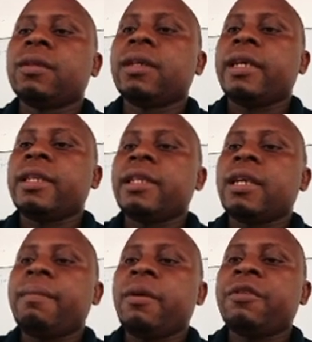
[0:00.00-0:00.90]
And this is
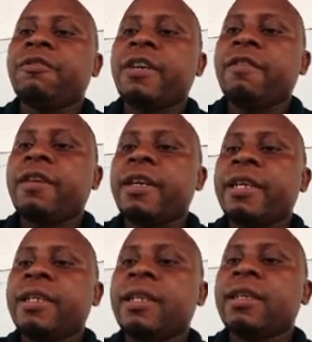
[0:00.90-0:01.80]
about
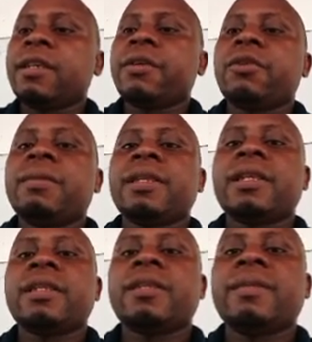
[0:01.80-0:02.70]
500 cubic
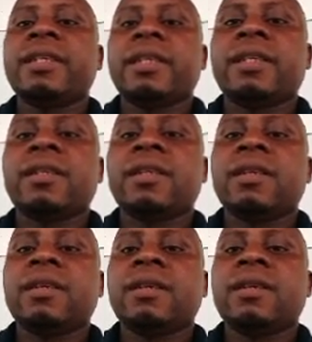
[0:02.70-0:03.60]
centimeters.
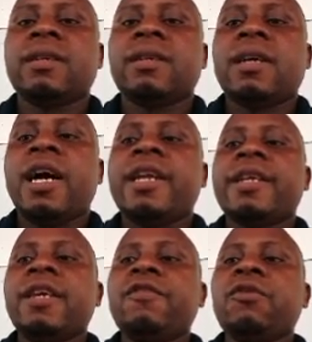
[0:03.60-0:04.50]
And
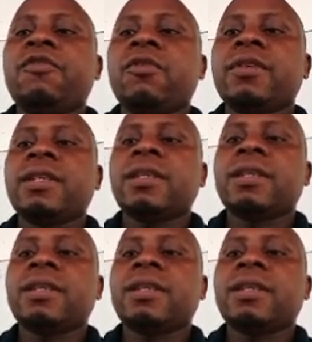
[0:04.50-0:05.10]
if you force